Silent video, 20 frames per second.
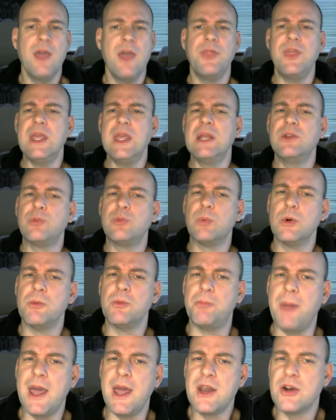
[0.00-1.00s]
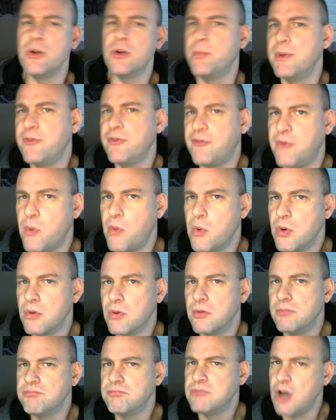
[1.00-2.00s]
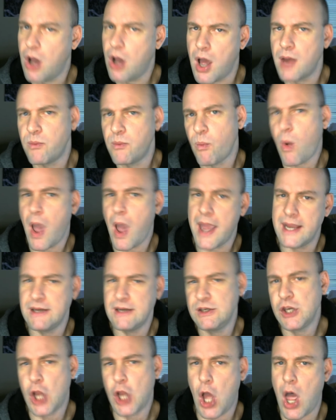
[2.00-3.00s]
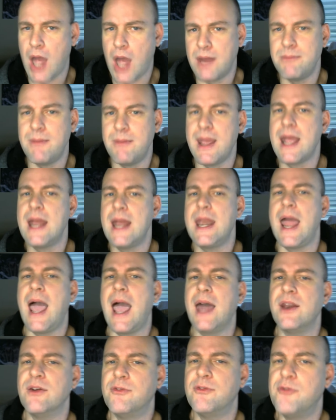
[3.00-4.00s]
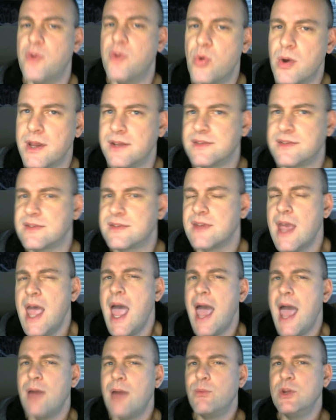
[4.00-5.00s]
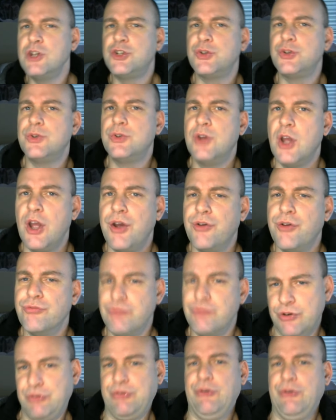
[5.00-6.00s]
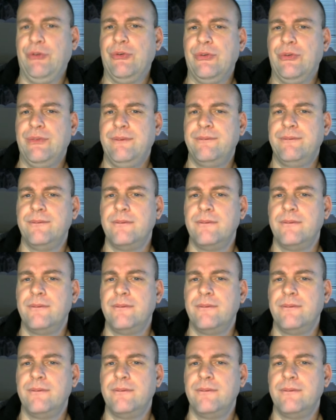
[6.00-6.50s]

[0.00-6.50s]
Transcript: things were better before non white, non man had a voice, and we should return